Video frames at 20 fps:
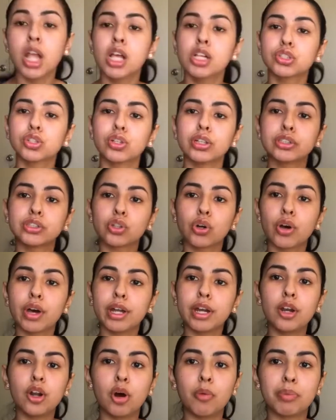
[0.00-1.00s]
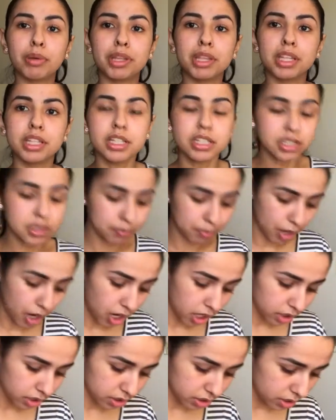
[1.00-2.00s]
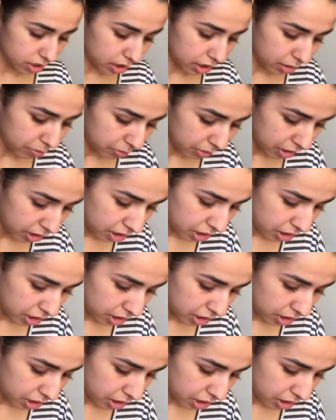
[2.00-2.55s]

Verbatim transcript: So let's go ahead and open this box up.